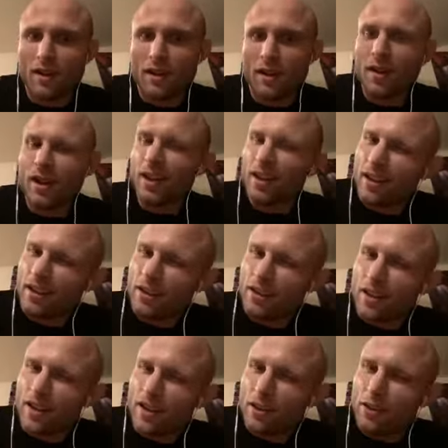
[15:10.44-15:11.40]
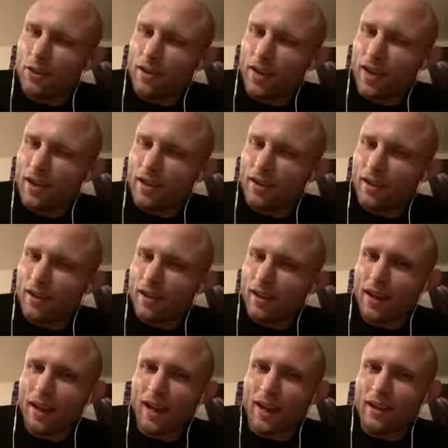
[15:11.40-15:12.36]
And I did not do that. I
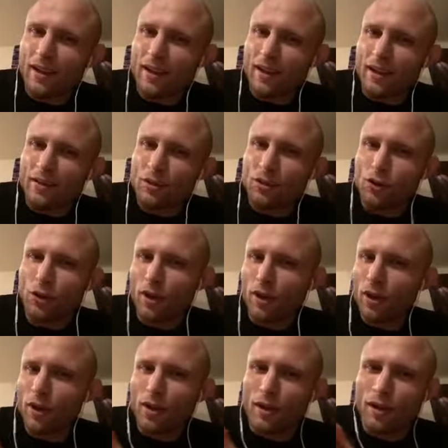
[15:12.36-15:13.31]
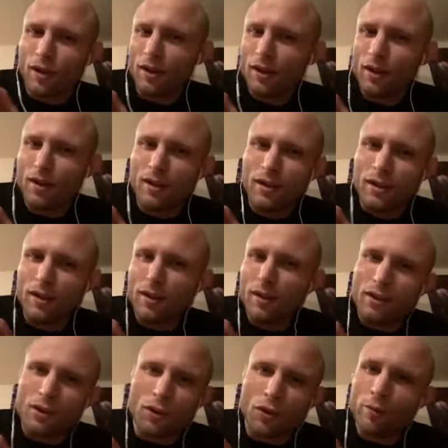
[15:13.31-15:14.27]
kind of took a
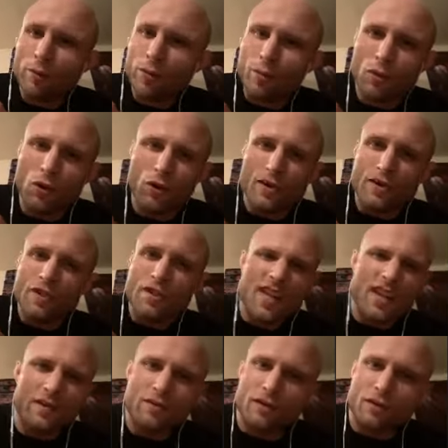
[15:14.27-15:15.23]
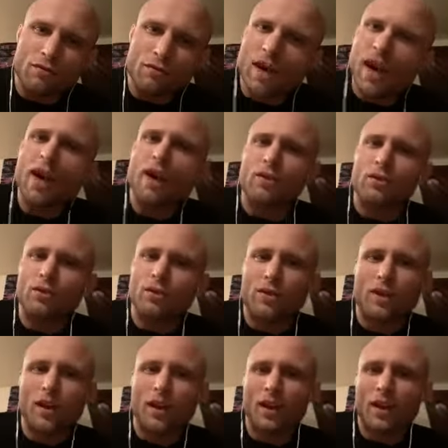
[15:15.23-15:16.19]
little bit more safer route,
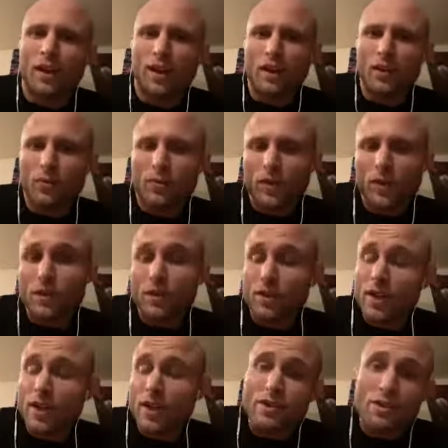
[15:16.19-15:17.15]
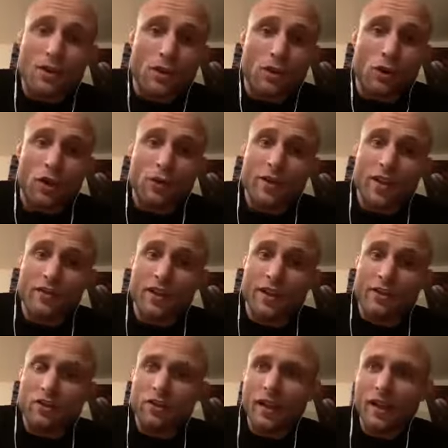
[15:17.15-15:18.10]
which yes, secured me a
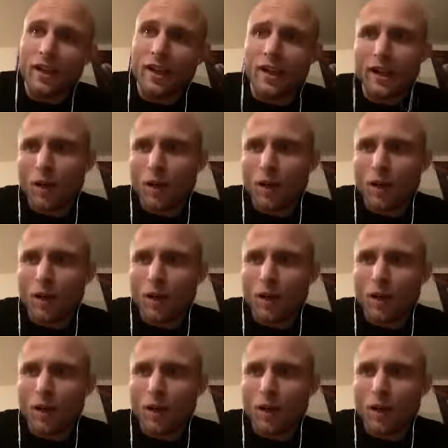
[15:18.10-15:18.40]
victory.